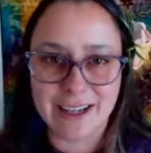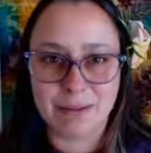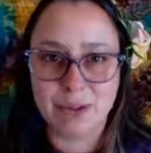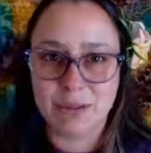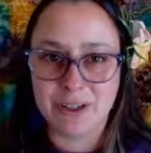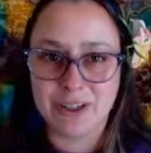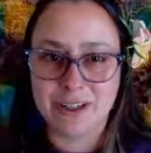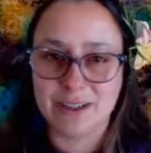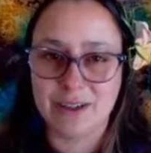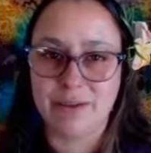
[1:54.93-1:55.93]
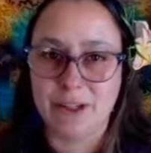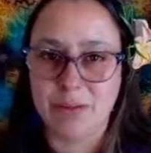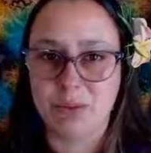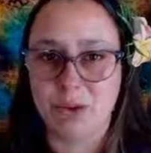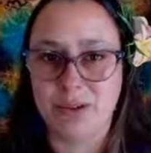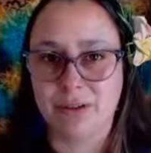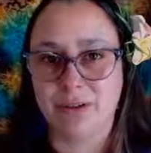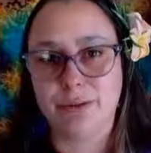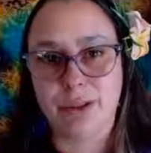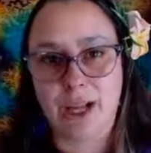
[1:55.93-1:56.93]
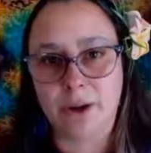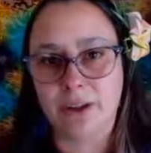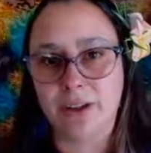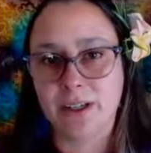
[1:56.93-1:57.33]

Plumerias are a very important flower in